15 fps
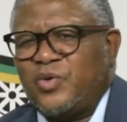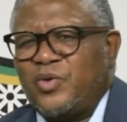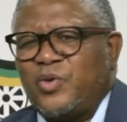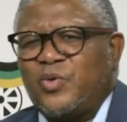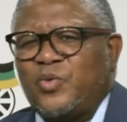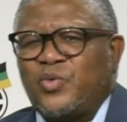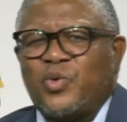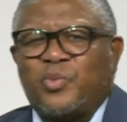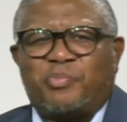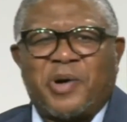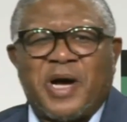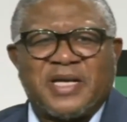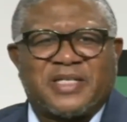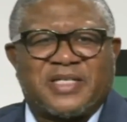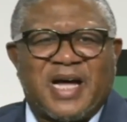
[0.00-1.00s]
you
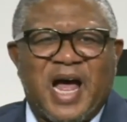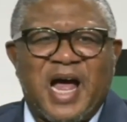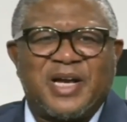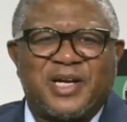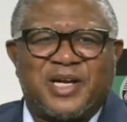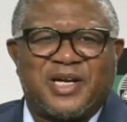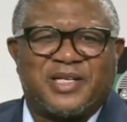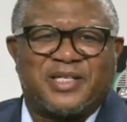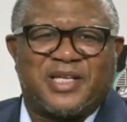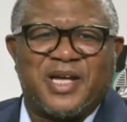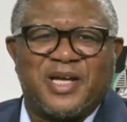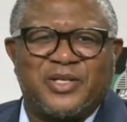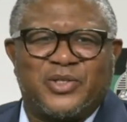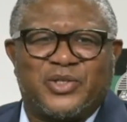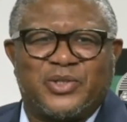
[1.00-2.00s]
passed 100
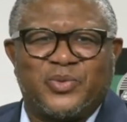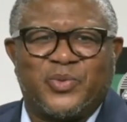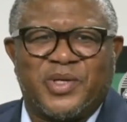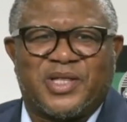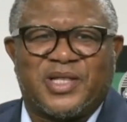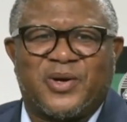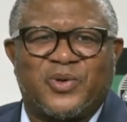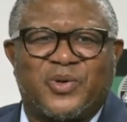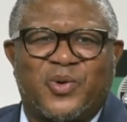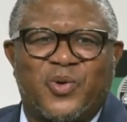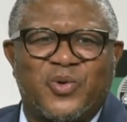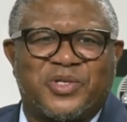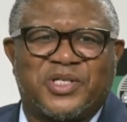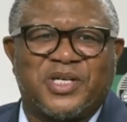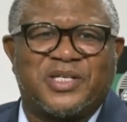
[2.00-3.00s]
days without
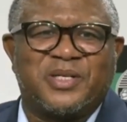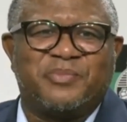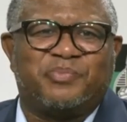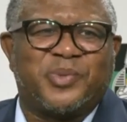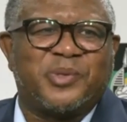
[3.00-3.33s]
load shedding,